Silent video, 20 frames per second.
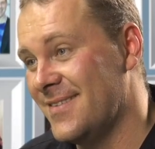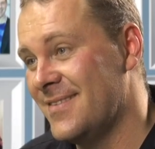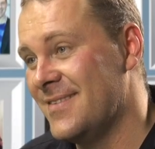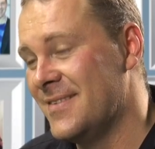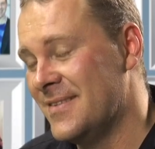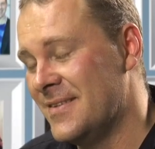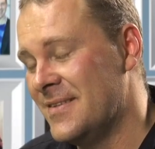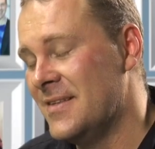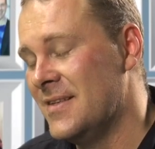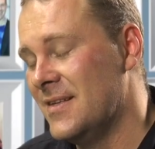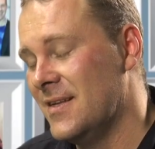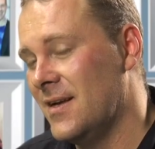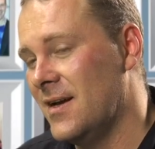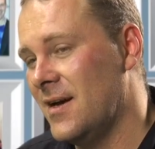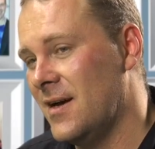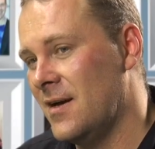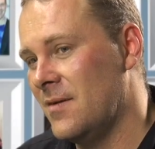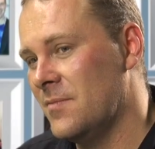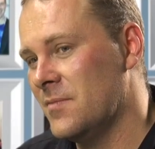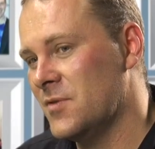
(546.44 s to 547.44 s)
Yeah.
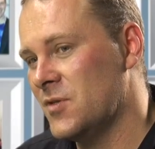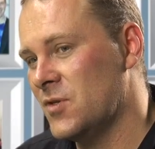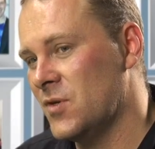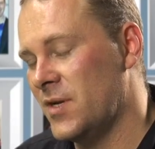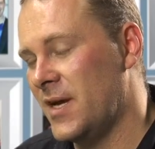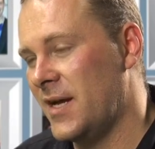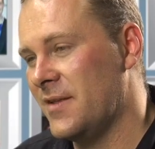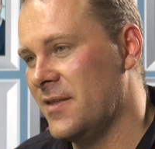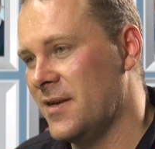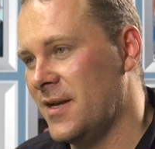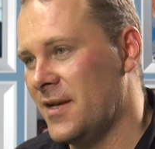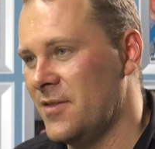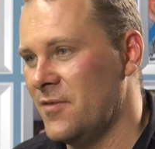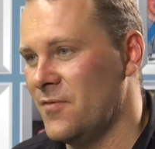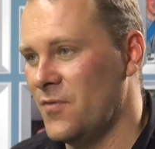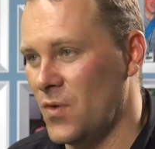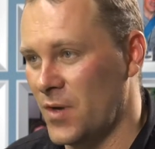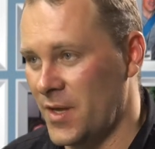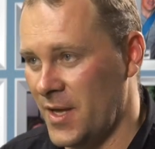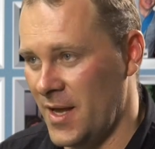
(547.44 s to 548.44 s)
So
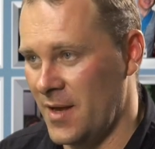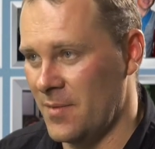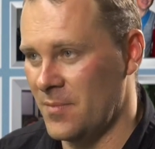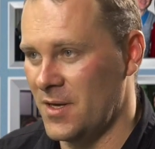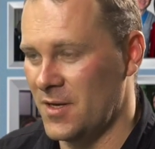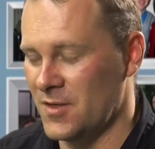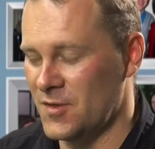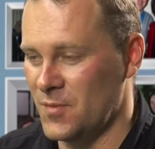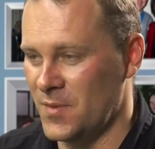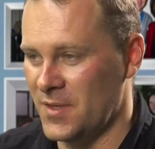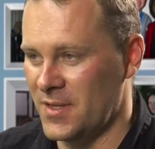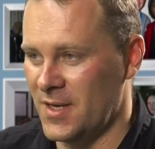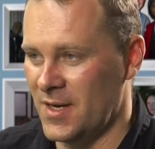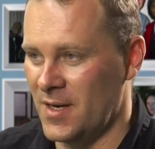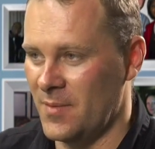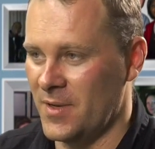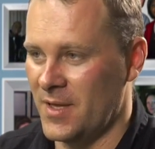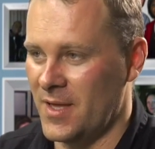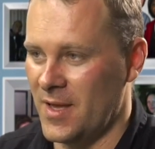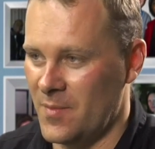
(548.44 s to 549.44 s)
1994 came. Nelson
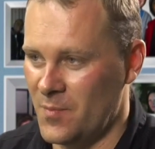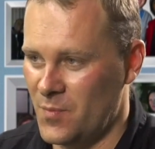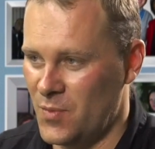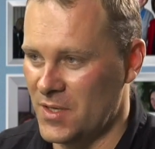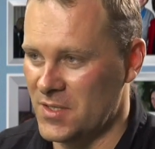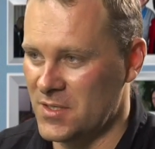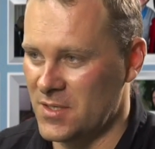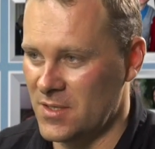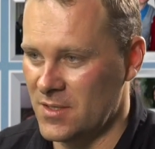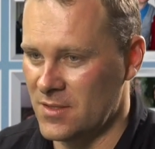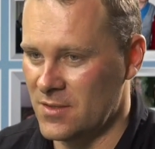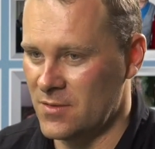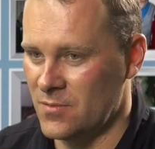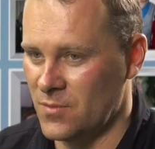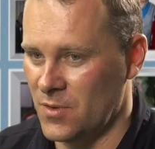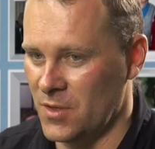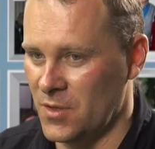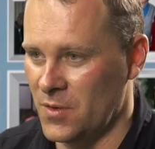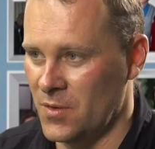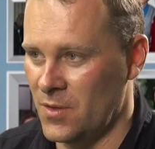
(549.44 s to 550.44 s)
Mandela became
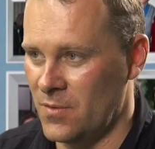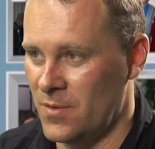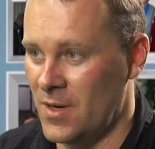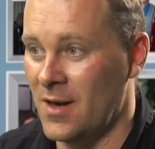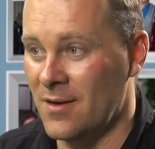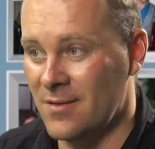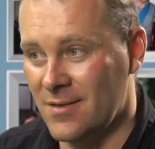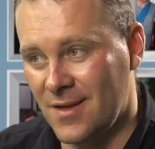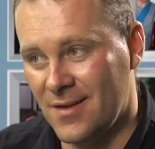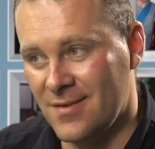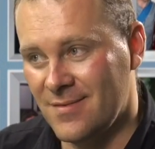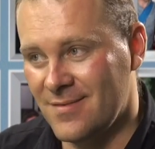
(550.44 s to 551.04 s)
president. Were you around